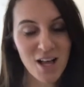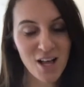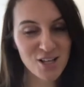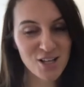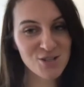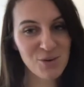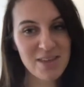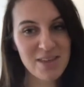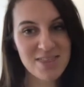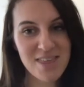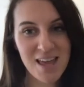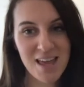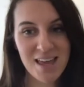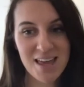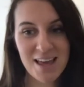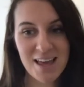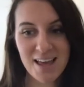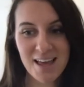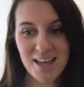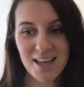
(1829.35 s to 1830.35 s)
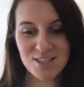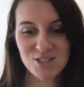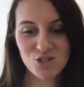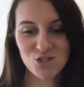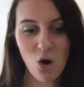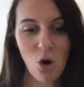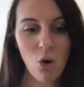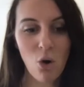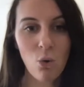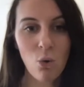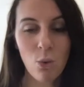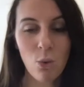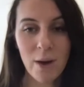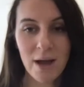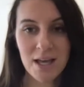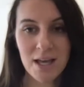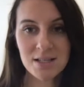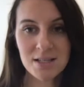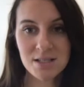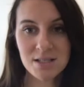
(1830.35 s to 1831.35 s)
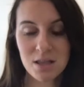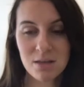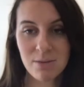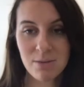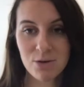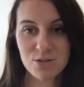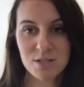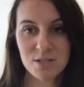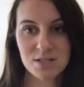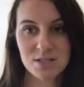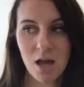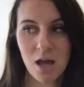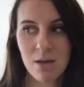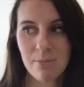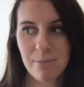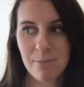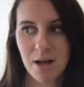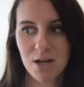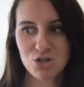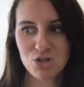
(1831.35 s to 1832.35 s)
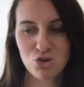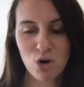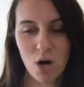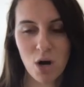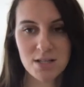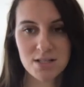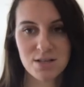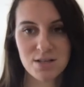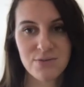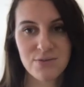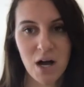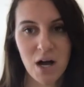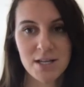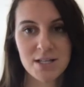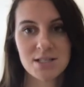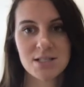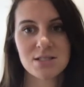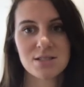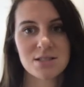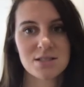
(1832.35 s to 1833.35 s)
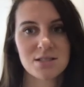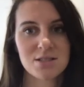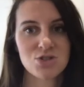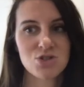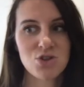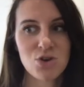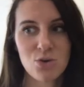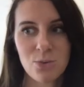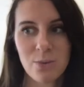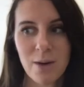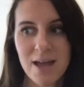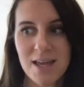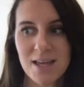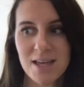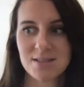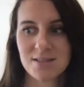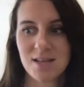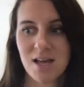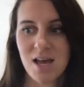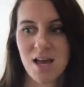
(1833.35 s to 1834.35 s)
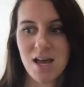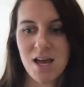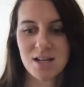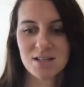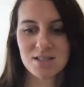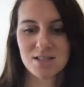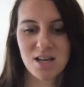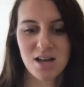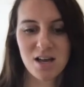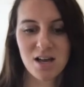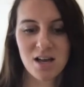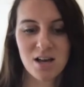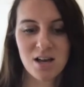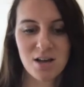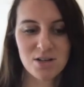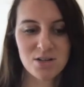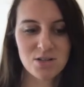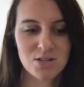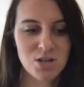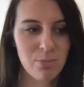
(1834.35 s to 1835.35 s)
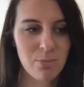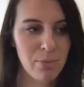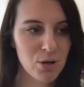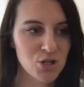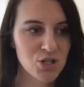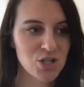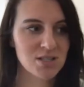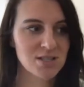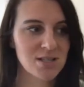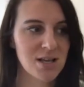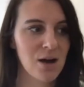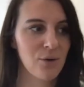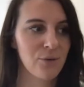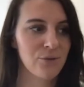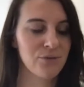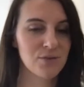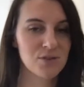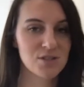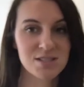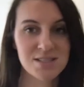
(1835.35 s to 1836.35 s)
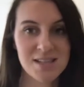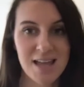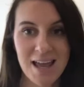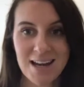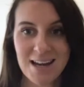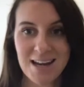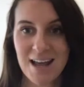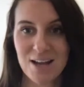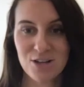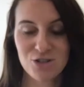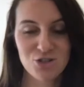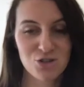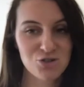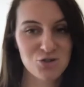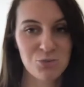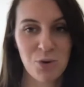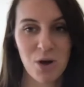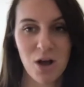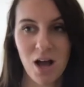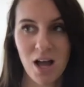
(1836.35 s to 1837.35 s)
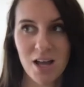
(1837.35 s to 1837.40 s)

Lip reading: So I think it's not always the most exciting, but trying to find new ways to push yourself, staying an extra to work.